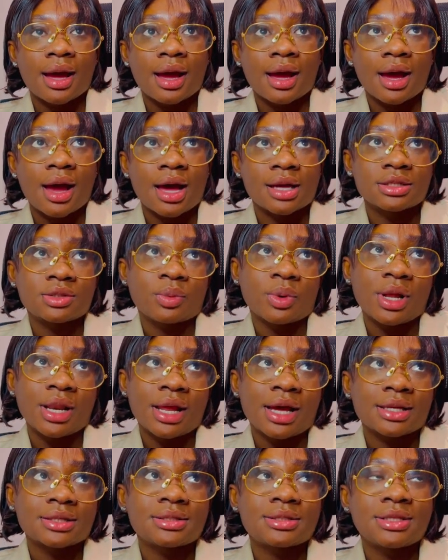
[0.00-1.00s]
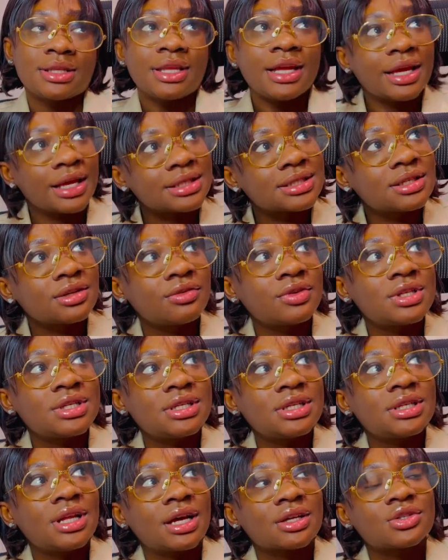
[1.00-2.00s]
as well as the
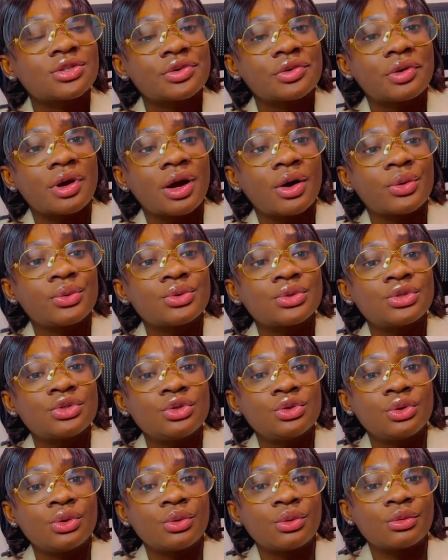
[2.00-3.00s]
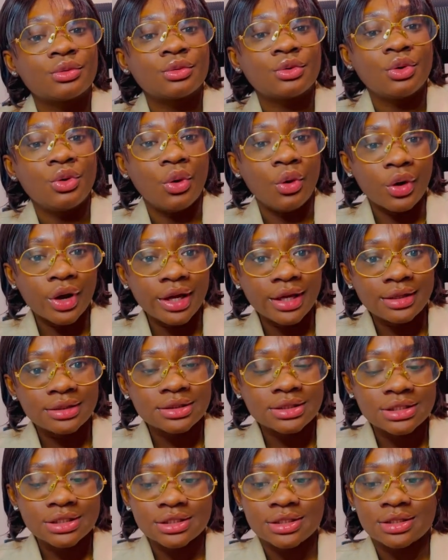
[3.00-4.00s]
negativity that surrounds,
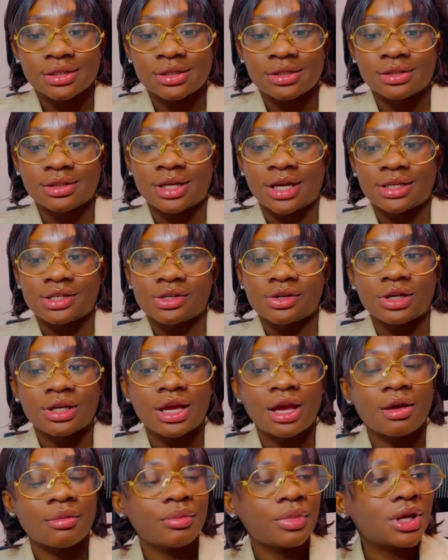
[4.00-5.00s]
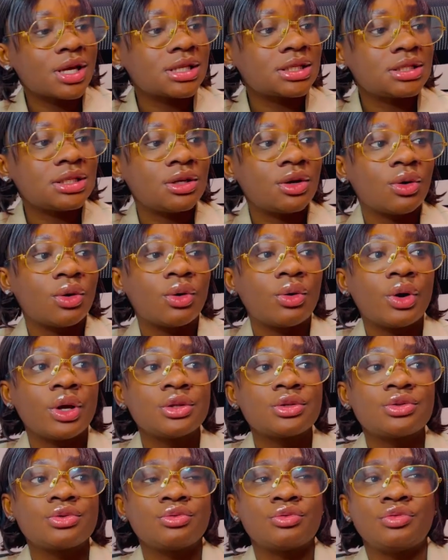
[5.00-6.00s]
going to the Nigerian embassy or
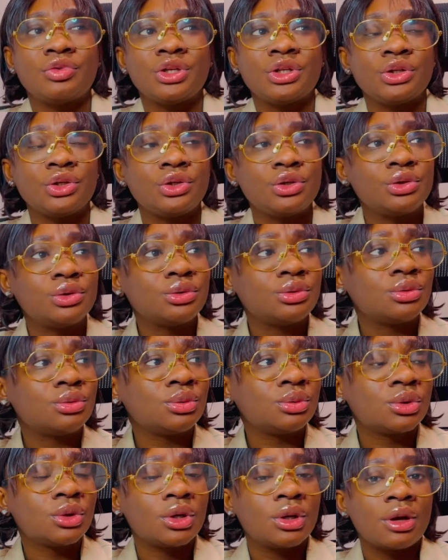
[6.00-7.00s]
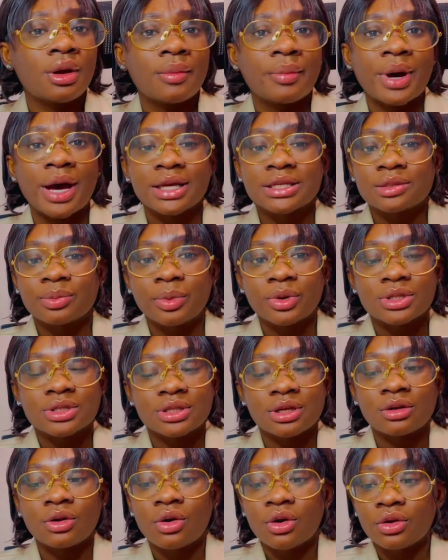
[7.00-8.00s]
going to renew
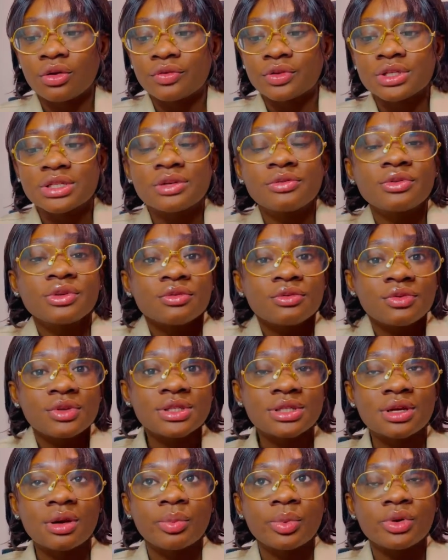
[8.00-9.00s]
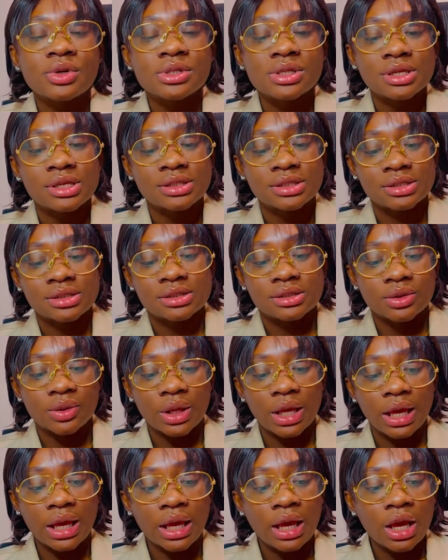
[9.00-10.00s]
passports and all of this, even visa processes.
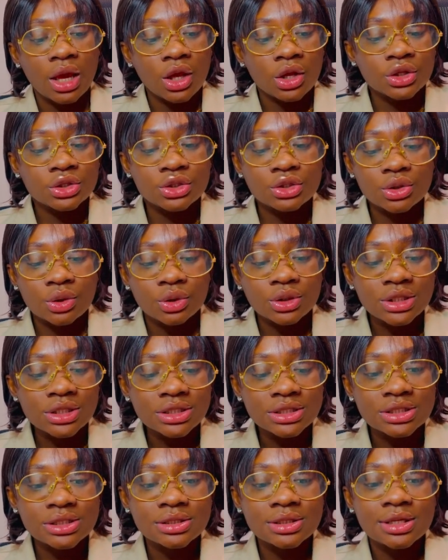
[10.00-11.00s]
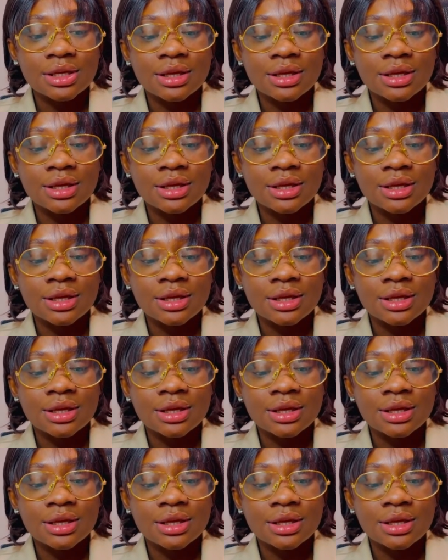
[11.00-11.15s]
Okay, so this